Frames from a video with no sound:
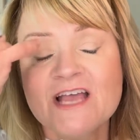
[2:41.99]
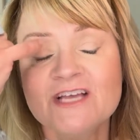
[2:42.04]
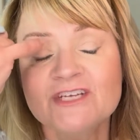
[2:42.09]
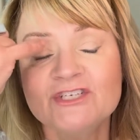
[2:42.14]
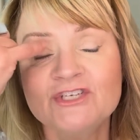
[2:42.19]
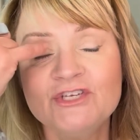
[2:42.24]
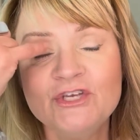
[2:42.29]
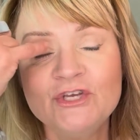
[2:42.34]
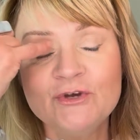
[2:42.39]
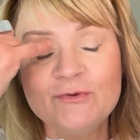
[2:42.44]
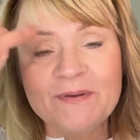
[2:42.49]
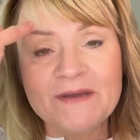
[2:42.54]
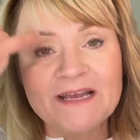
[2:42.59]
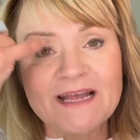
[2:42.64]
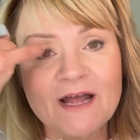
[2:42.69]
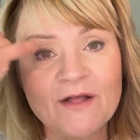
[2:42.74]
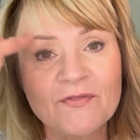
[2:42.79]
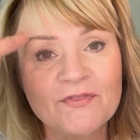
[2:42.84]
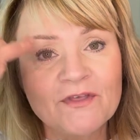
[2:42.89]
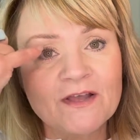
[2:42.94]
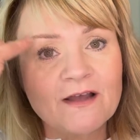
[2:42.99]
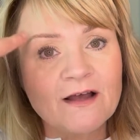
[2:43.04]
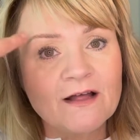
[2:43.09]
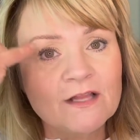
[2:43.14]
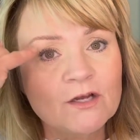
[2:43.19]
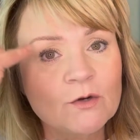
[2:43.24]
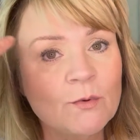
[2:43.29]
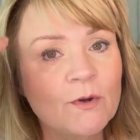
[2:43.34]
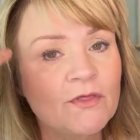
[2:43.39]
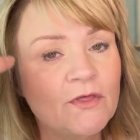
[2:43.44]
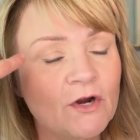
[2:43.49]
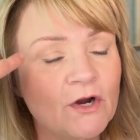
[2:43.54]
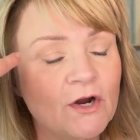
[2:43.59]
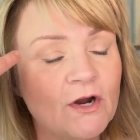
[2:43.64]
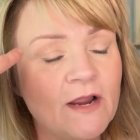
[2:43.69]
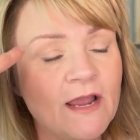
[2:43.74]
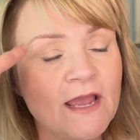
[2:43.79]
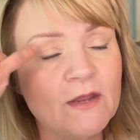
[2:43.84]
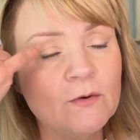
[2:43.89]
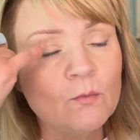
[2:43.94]
You pick out the color with
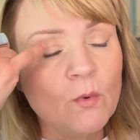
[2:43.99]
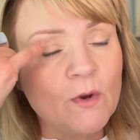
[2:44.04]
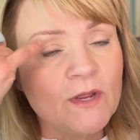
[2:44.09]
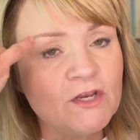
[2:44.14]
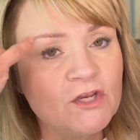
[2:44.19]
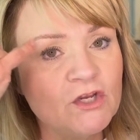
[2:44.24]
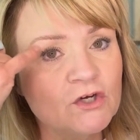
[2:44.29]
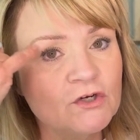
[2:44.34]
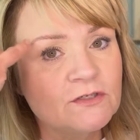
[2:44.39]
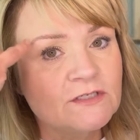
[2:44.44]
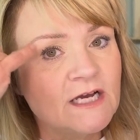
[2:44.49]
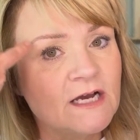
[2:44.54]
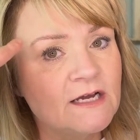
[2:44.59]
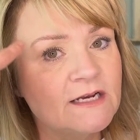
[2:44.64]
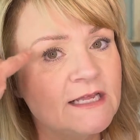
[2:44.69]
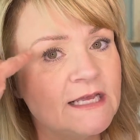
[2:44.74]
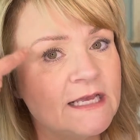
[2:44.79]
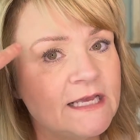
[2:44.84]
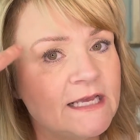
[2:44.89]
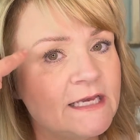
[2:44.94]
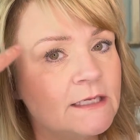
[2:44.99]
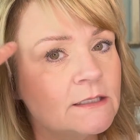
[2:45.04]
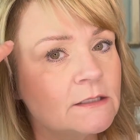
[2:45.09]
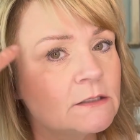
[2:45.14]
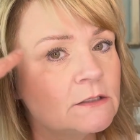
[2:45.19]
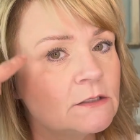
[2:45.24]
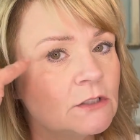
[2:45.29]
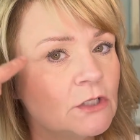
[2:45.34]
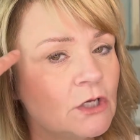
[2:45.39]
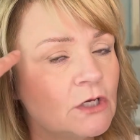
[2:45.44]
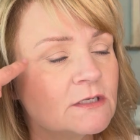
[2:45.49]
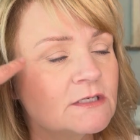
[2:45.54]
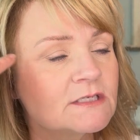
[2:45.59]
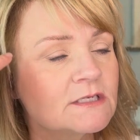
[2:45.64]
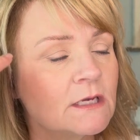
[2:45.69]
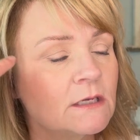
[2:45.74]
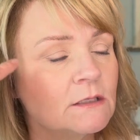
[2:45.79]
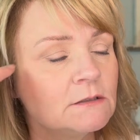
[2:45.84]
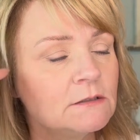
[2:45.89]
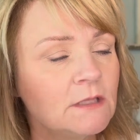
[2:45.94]
her, and when you're done, it
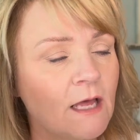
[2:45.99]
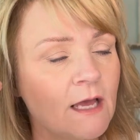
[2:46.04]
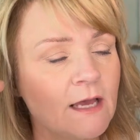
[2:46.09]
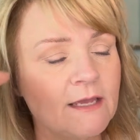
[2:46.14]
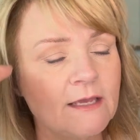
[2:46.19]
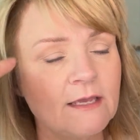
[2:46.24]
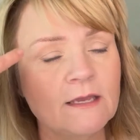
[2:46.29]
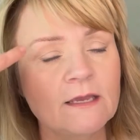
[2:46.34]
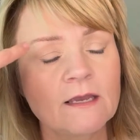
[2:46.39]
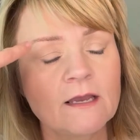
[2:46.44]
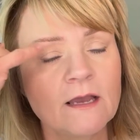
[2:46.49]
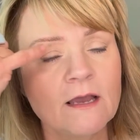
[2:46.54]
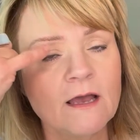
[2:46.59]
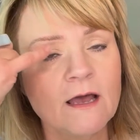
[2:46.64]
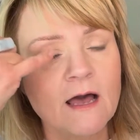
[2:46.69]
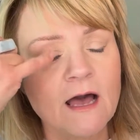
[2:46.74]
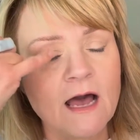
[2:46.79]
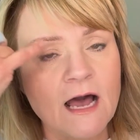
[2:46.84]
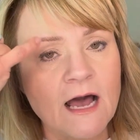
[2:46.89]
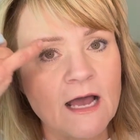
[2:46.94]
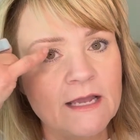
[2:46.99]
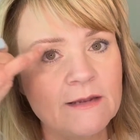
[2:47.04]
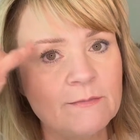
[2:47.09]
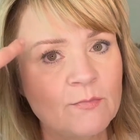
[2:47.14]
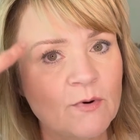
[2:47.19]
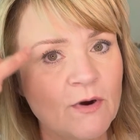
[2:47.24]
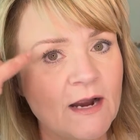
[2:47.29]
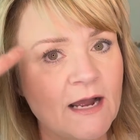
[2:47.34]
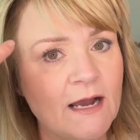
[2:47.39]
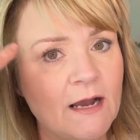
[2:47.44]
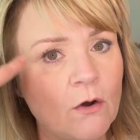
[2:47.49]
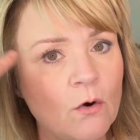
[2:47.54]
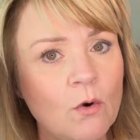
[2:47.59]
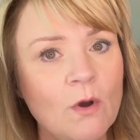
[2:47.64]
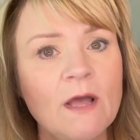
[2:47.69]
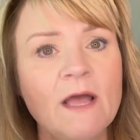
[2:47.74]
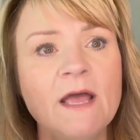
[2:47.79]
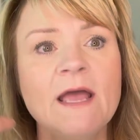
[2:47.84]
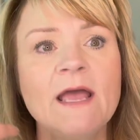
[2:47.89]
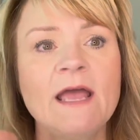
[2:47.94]
looks like
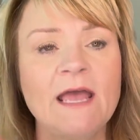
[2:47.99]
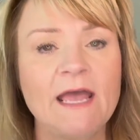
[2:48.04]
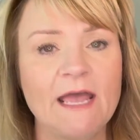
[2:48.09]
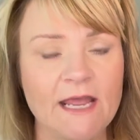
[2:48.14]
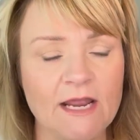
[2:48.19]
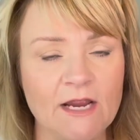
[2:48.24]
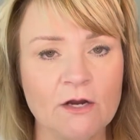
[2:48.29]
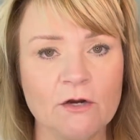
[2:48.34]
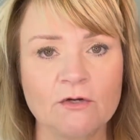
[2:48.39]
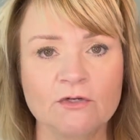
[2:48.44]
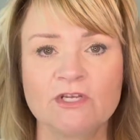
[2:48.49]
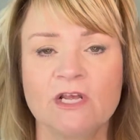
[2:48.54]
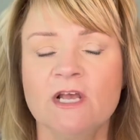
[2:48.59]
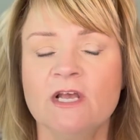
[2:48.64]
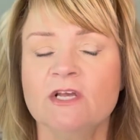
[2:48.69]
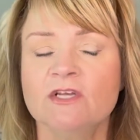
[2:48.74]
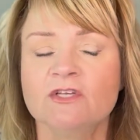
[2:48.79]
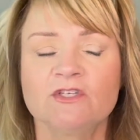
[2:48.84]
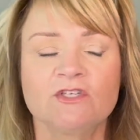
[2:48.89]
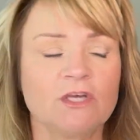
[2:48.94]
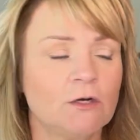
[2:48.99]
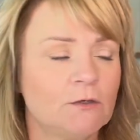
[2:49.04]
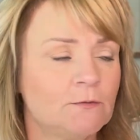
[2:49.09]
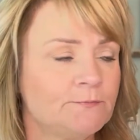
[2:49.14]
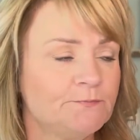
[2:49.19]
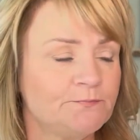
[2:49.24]
eyebrow hairs. So